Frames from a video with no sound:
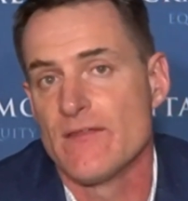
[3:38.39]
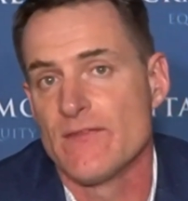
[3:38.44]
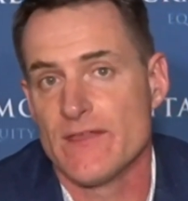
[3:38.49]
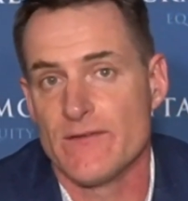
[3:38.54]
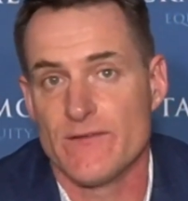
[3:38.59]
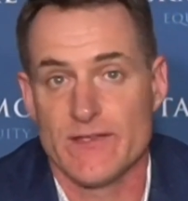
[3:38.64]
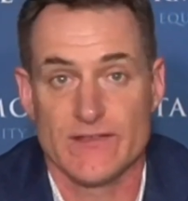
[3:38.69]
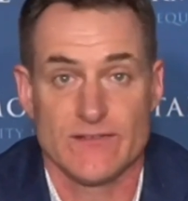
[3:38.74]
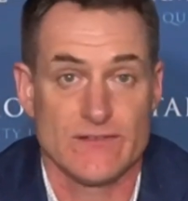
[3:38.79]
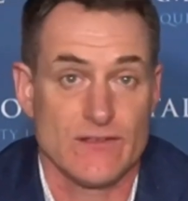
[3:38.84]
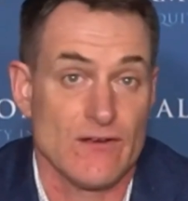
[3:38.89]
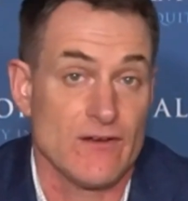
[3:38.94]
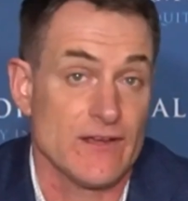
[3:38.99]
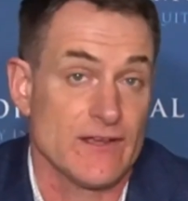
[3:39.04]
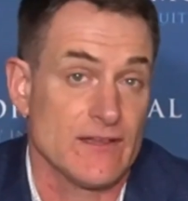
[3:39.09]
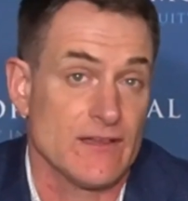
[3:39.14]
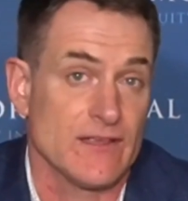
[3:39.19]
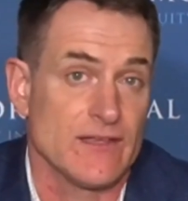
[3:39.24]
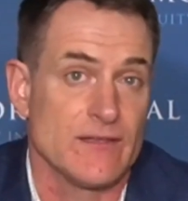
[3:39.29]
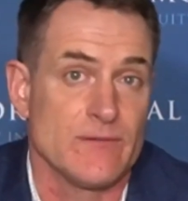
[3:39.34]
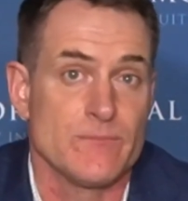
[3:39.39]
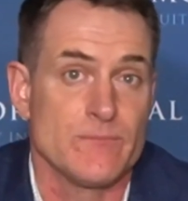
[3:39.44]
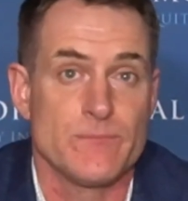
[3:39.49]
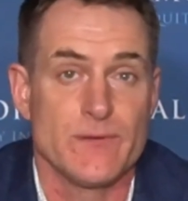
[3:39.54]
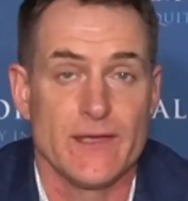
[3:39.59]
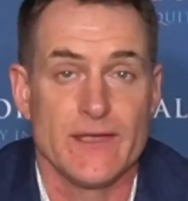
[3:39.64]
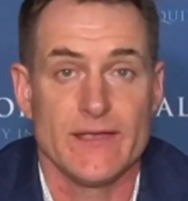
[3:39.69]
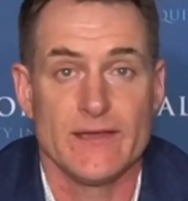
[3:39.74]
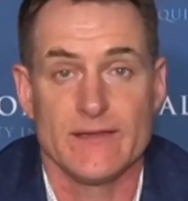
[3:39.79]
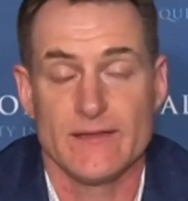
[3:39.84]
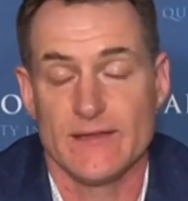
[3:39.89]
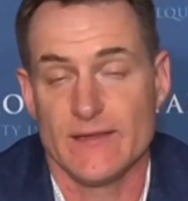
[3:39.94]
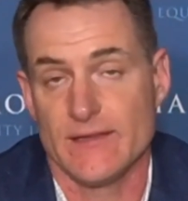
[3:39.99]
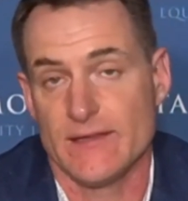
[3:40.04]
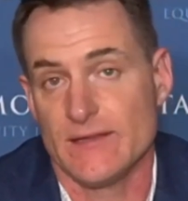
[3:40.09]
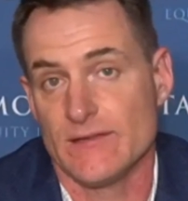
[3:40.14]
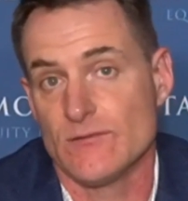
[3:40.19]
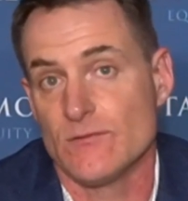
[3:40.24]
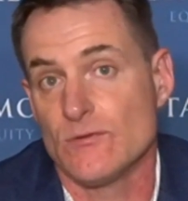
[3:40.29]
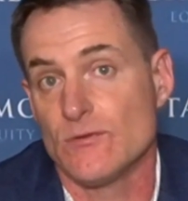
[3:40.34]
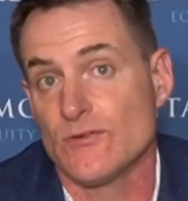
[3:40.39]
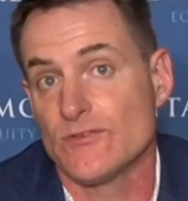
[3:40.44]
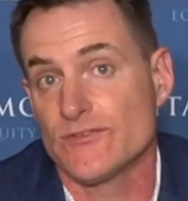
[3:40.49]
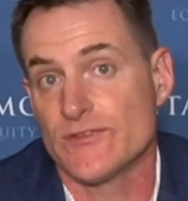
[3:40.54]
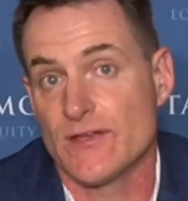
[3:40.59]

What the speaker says: They've historically been in